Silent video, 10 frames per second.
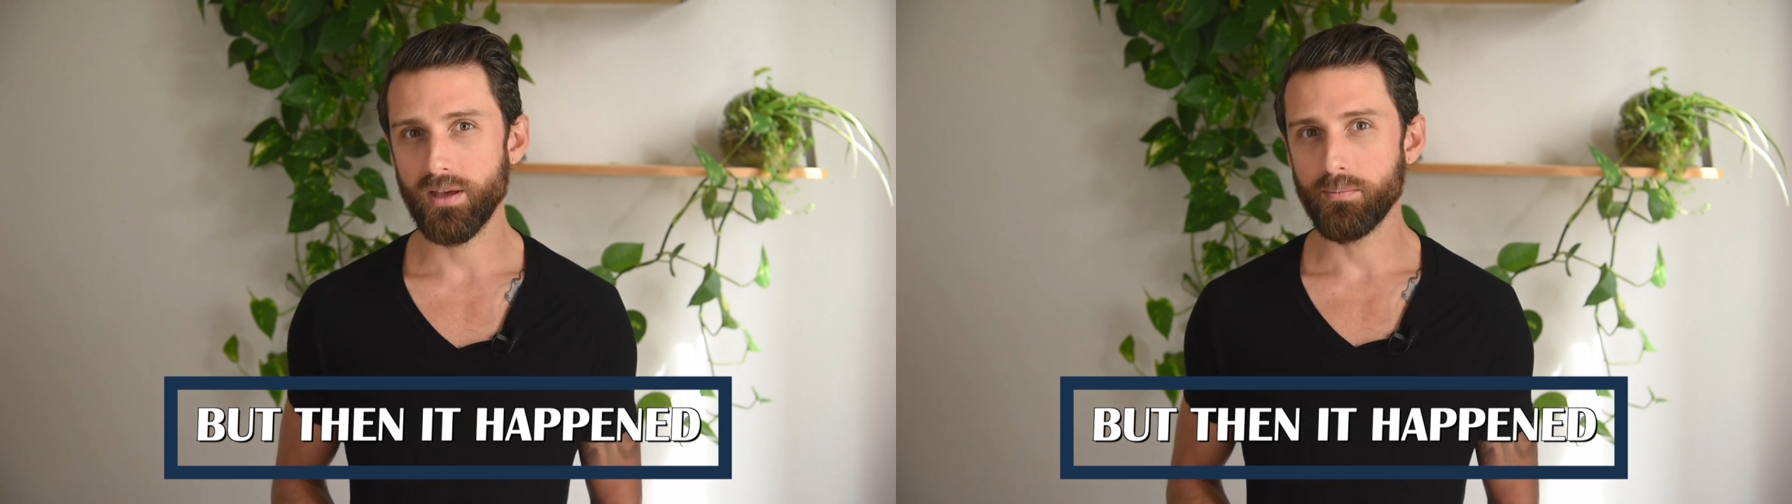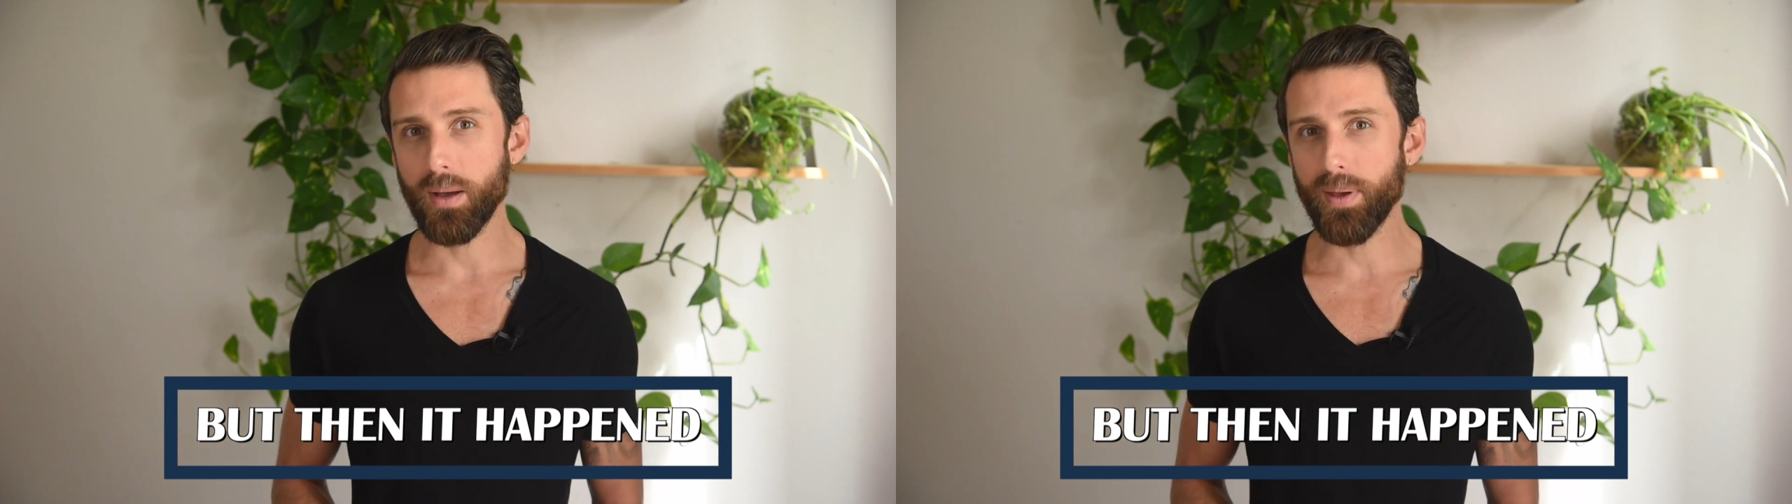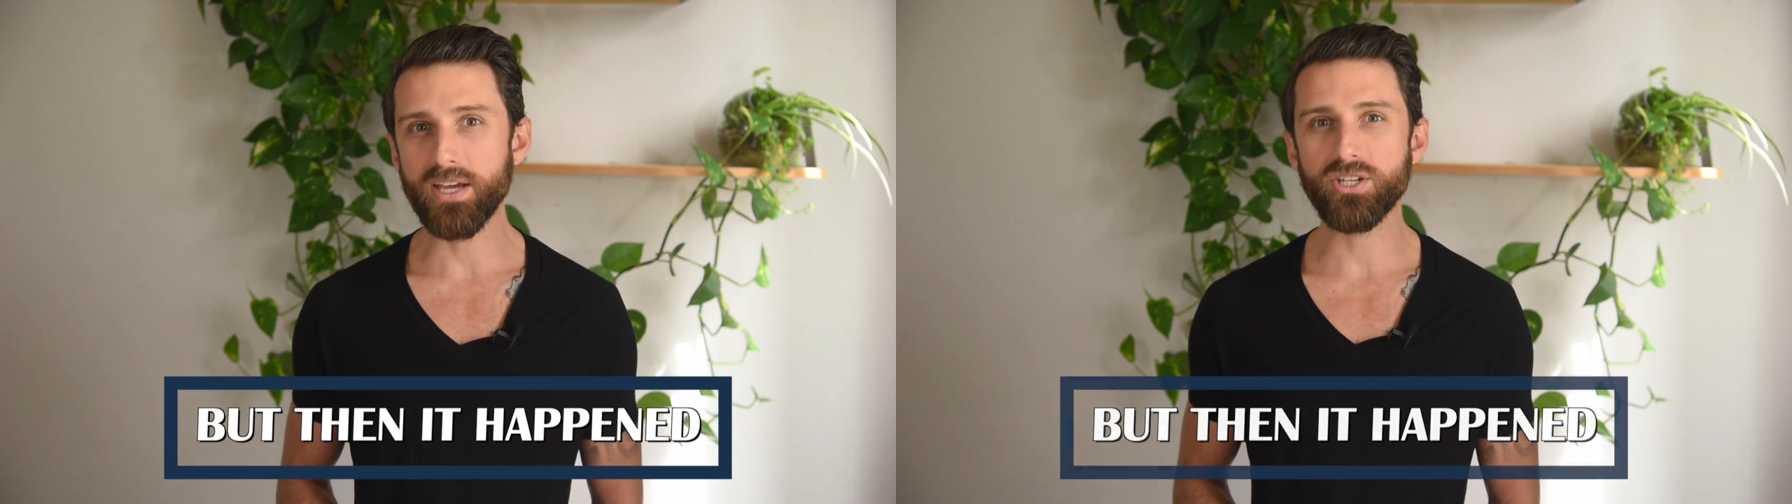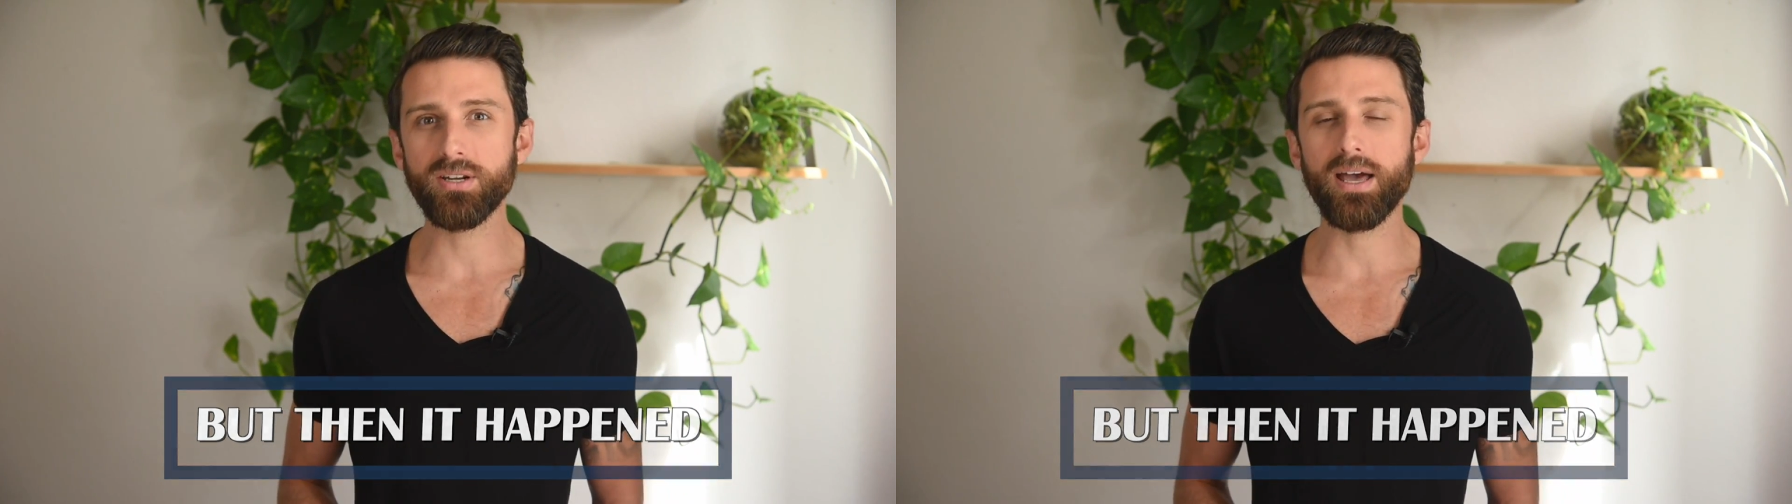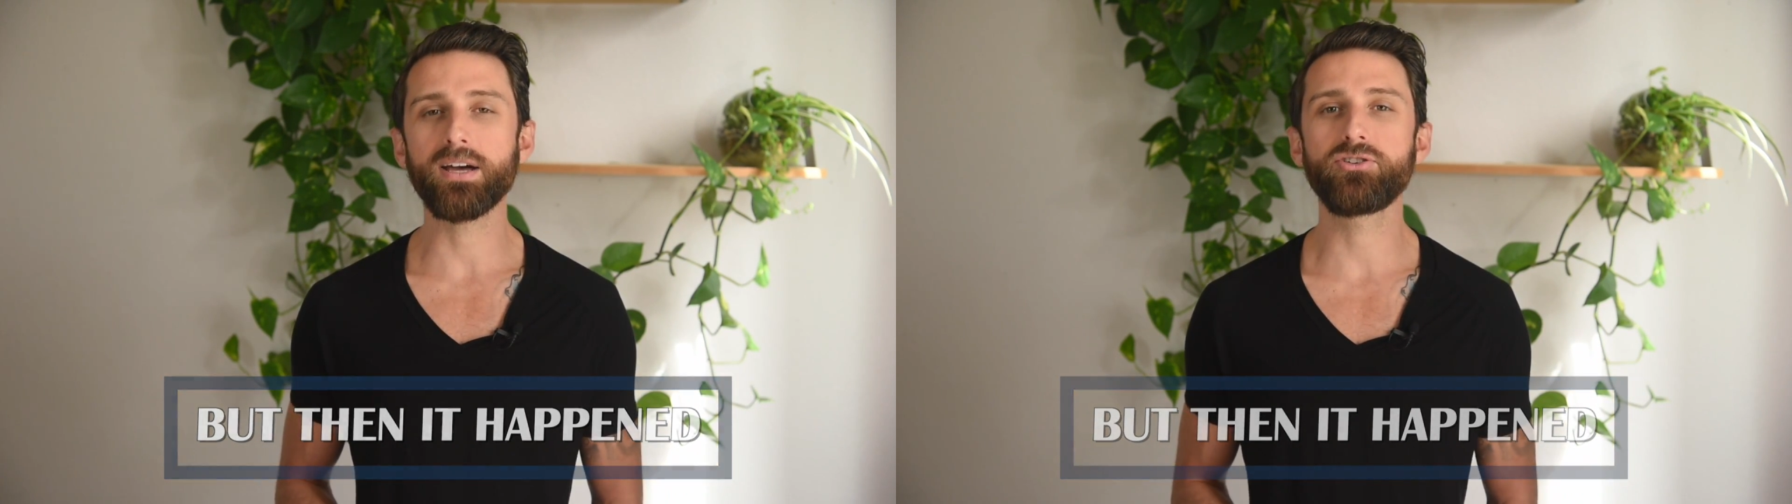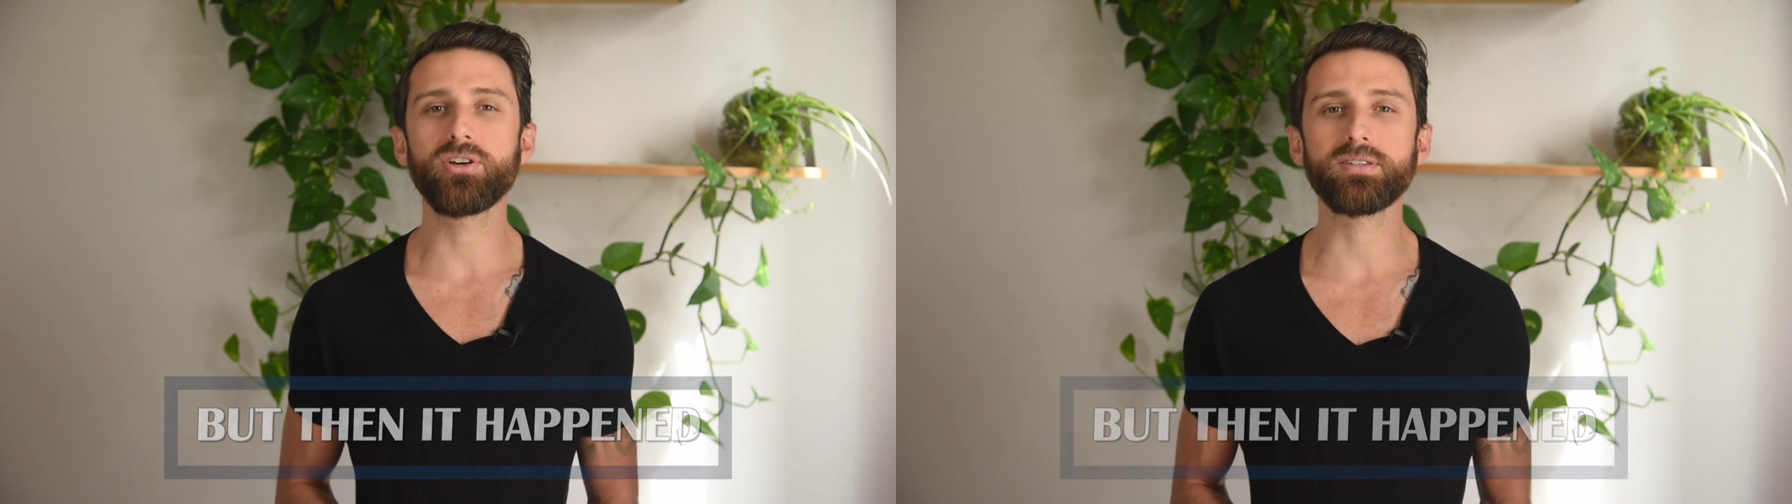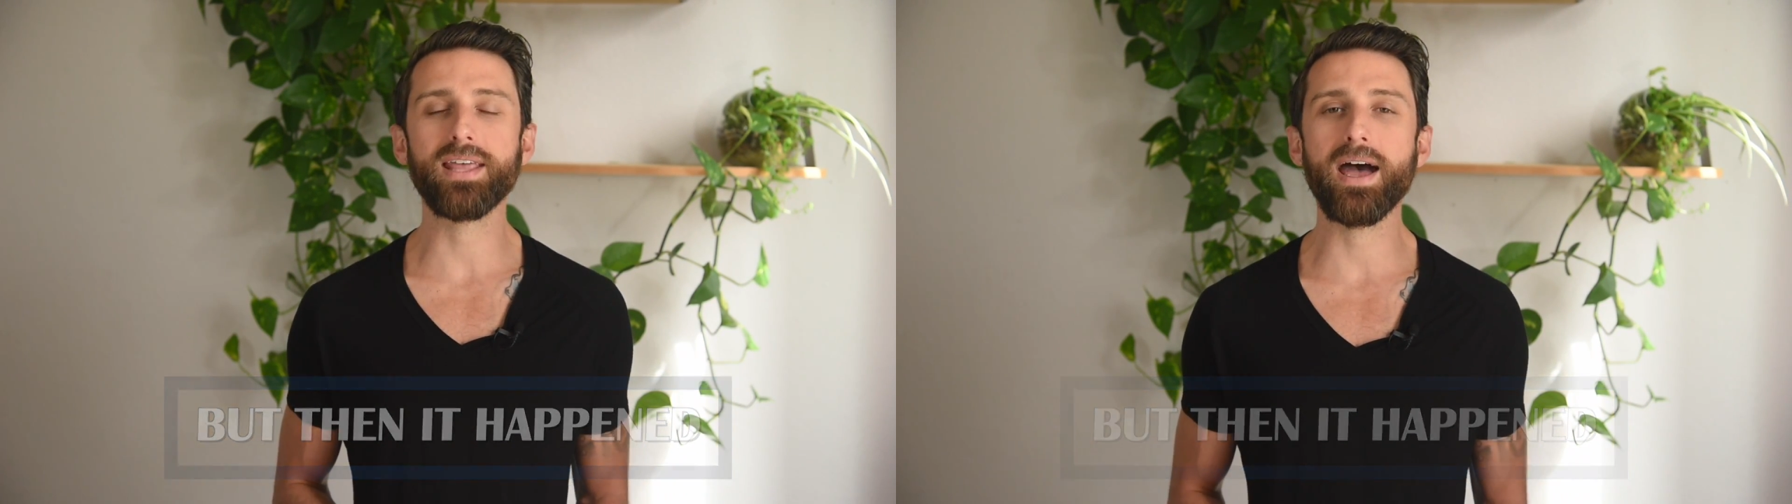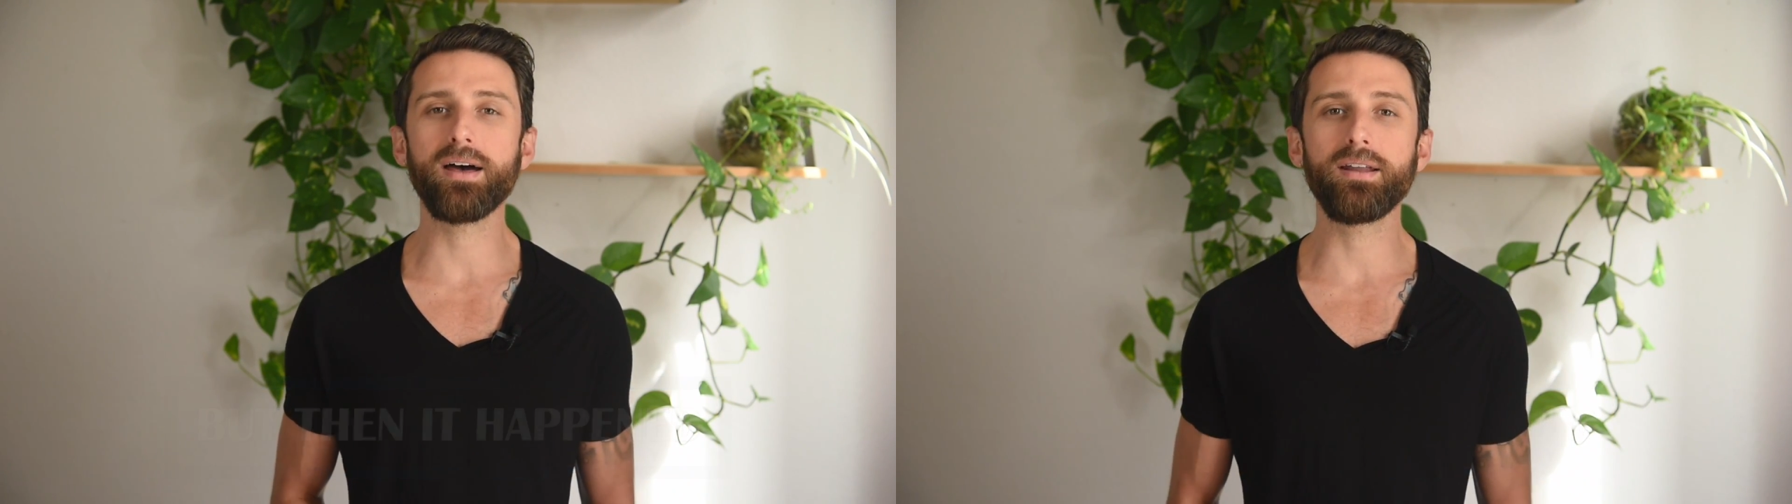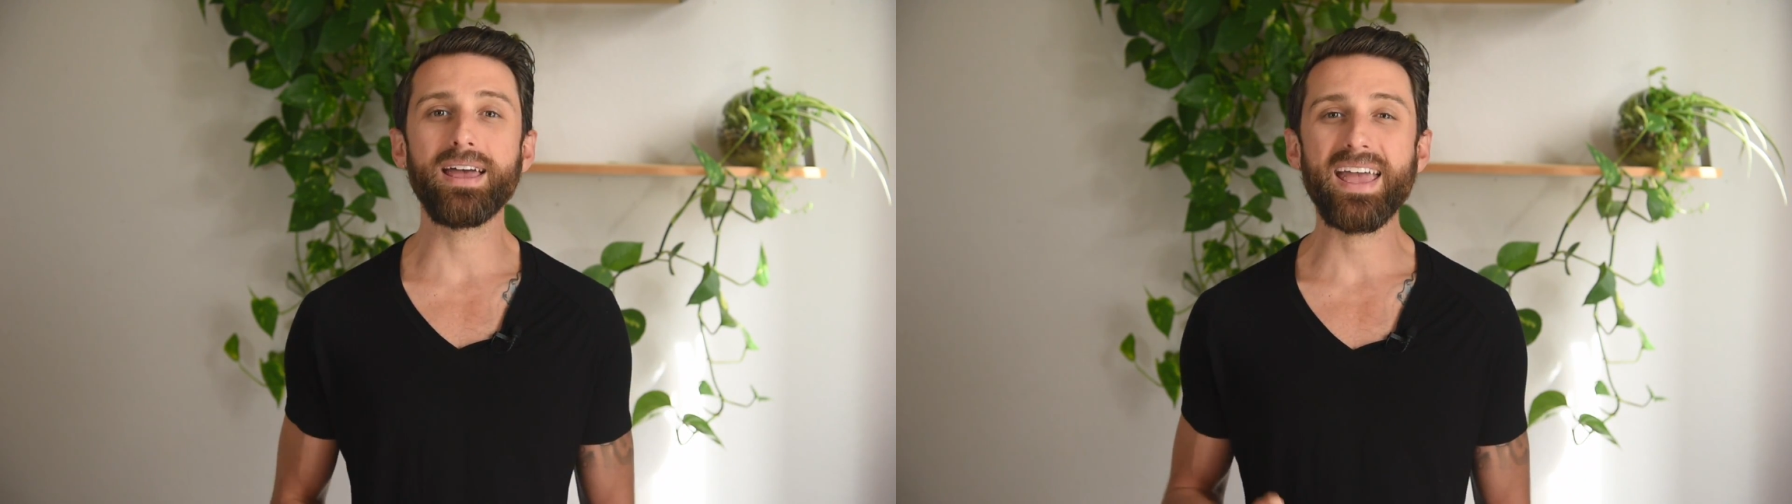My patient had just had